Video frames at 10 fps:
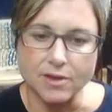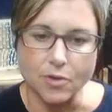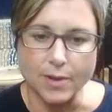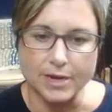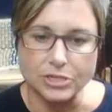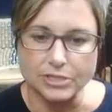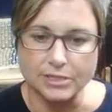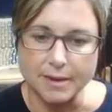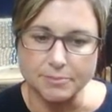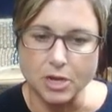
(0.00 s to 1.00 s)
You don't want to just
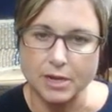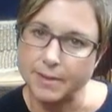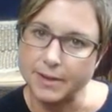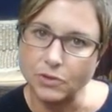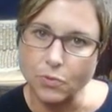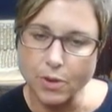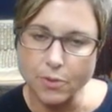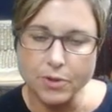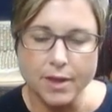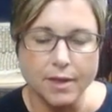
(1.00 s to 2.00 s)
stop talking about the
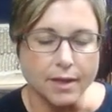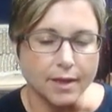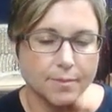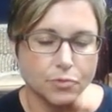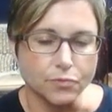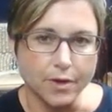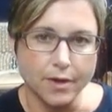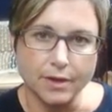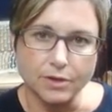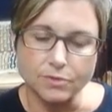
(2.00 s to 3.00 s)
quote and move
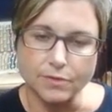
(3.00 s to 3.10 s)
on.